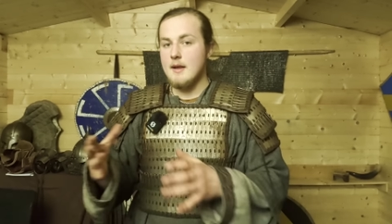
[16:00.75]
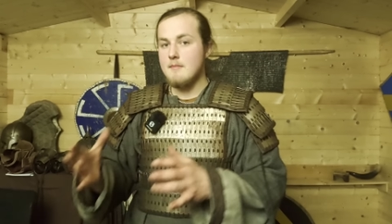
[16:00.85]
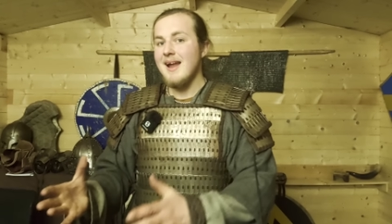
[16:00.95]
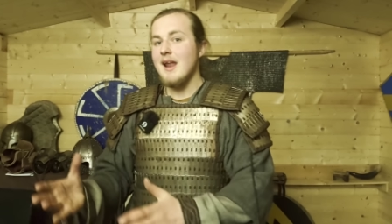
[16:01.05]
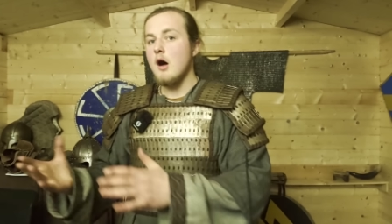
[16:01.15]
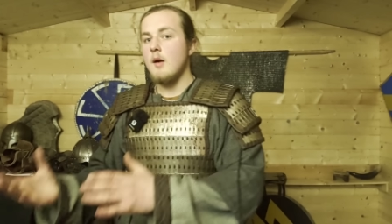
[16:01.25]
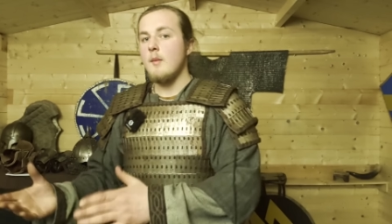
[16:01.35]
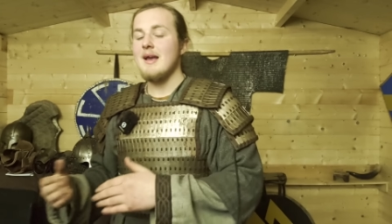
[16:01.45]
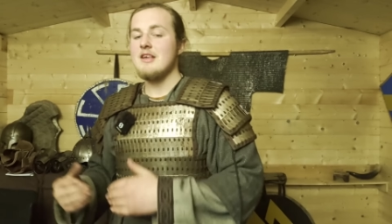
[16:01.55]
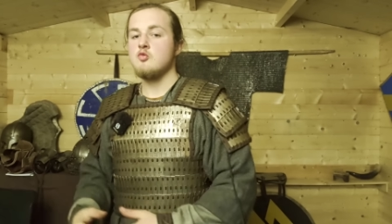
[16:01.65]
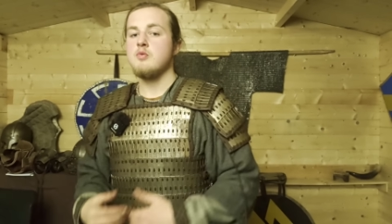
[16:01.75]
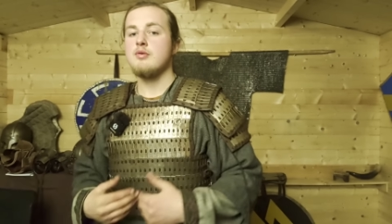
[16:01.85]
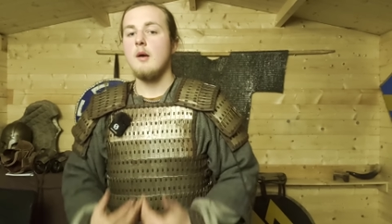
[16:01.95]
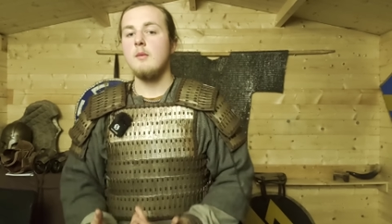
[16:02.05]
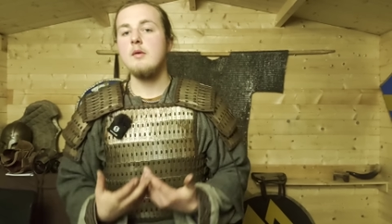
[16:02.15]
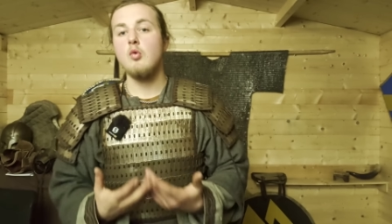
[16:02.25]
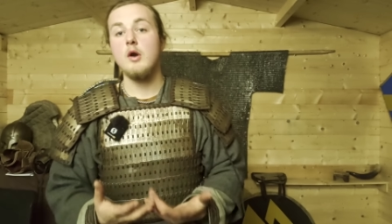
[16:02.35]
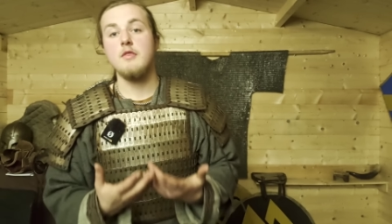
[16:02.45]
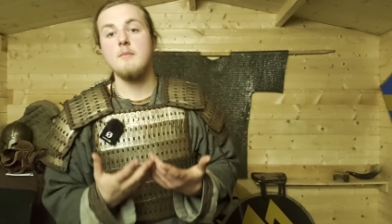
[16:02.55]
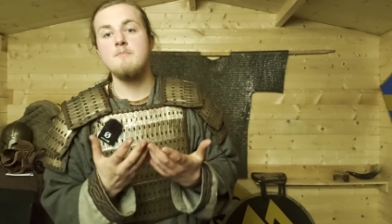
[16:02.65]
lamellar armor is probably
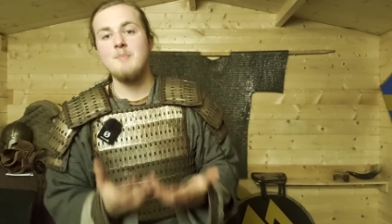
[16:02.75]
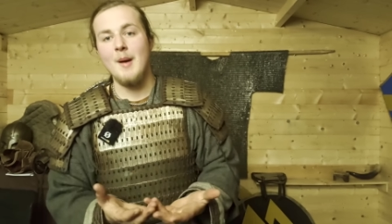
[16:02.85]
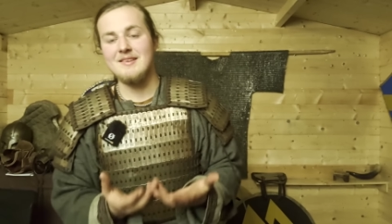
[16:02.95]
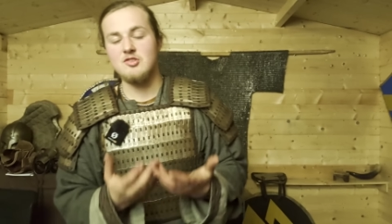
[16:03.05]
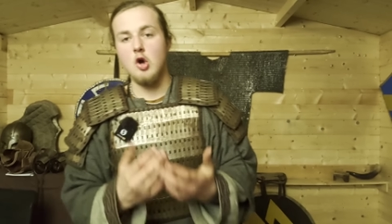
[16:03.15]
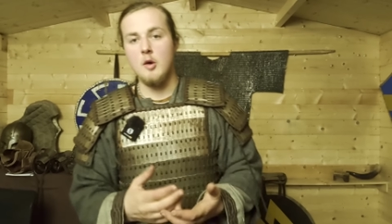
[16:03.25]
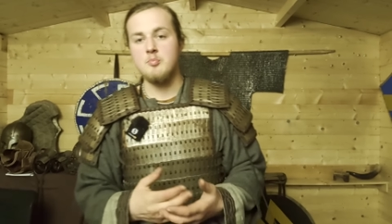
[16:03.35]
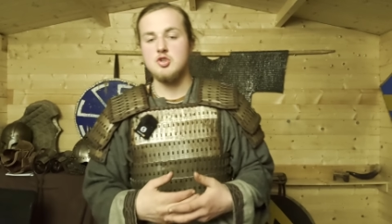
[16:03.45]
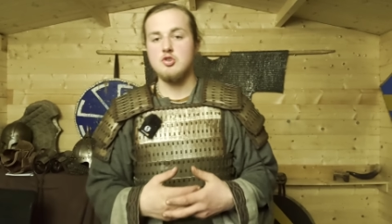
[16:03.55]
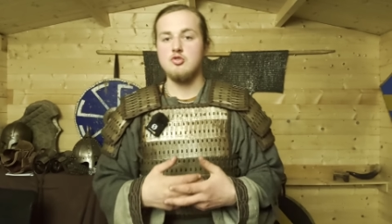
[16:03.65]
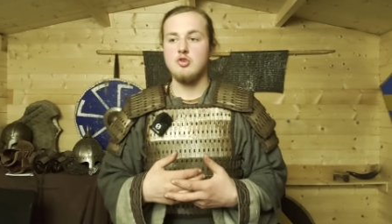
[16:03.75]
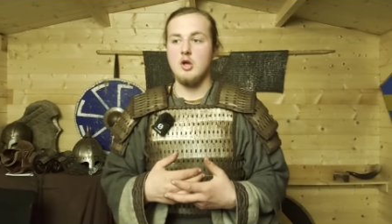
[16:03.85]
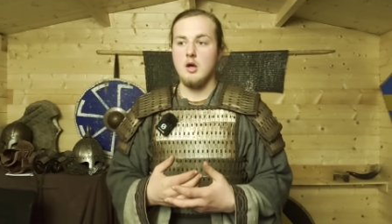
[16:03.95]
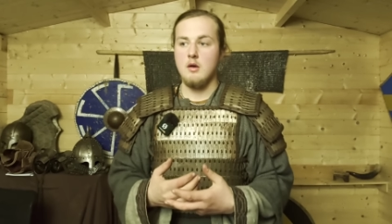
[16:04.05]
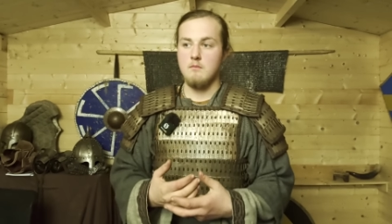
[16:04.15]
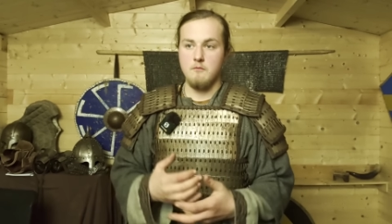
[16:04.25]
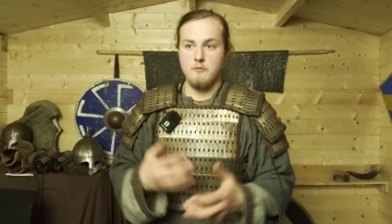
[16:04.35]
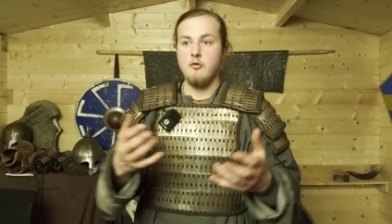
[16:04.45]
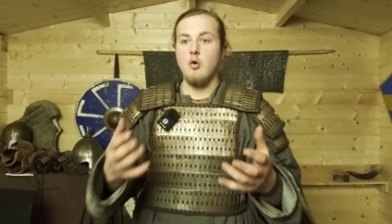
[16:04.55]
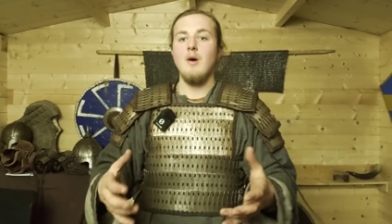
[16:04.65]
one of the best options
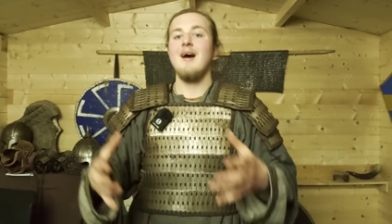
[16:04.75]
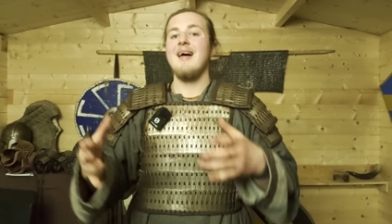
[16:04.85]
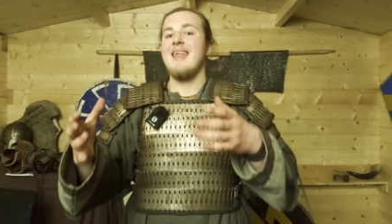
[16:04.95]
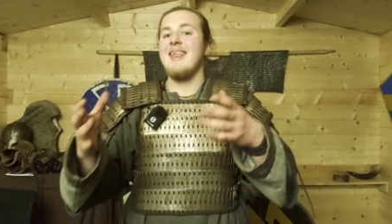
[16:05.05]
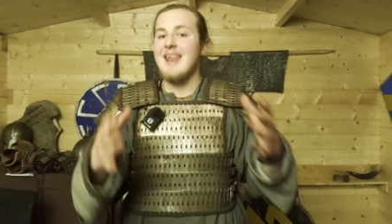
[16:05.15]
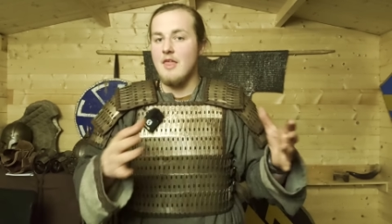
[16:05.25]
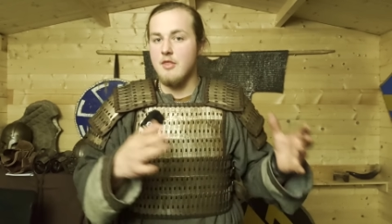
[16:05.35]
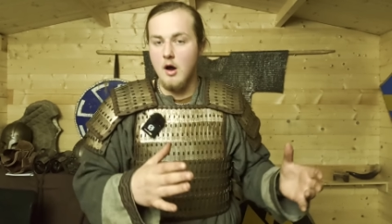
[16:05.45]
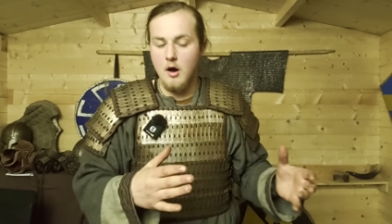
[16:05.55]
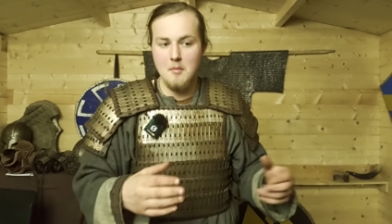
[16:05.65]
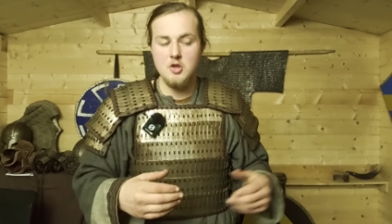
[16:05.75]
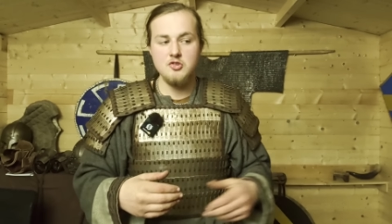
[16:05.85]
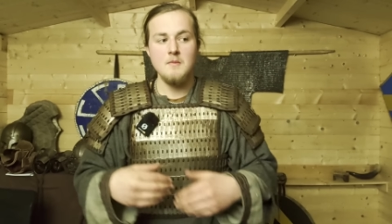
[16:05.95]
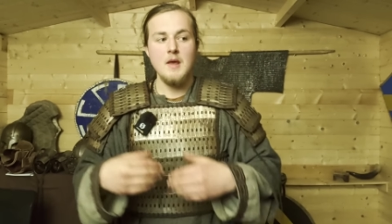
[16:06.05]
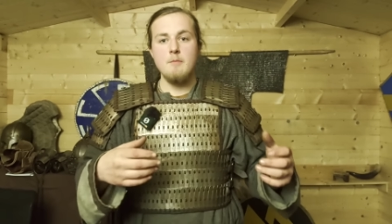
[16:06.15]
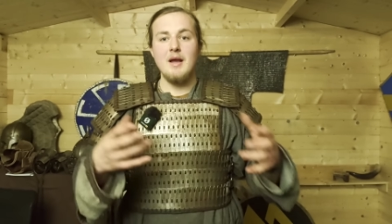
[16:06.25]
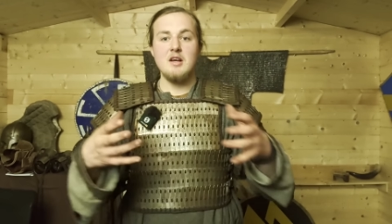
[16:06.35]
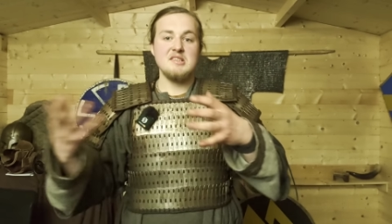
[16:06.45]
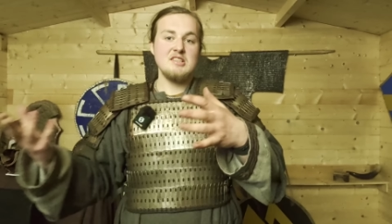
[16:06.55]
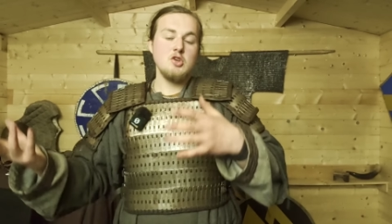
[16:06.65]
for leather armors
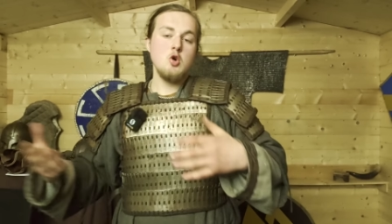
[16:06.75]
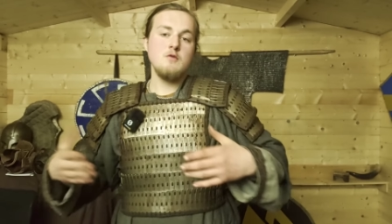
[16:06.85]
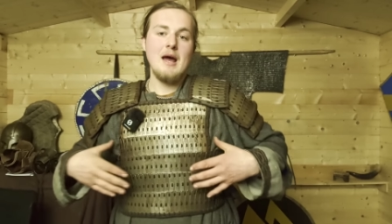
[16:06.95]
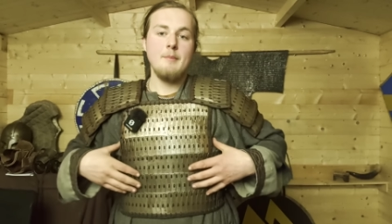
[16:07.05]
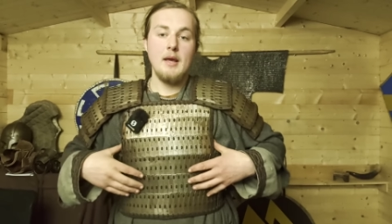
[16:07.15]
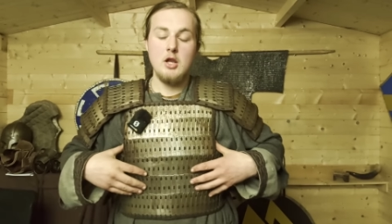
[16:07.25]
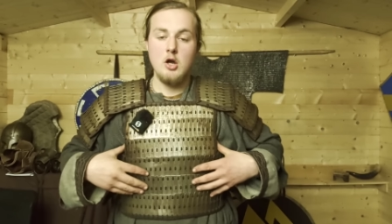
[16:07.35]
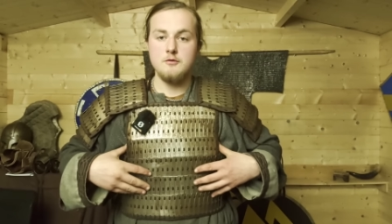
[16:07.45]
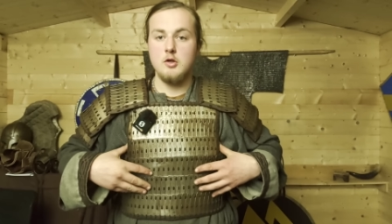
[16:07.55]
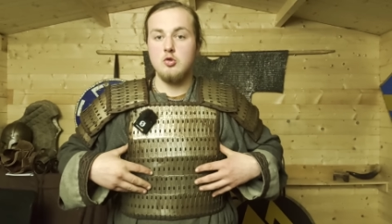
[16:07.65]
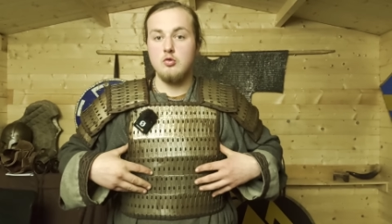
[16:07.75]
because it is overlapping enough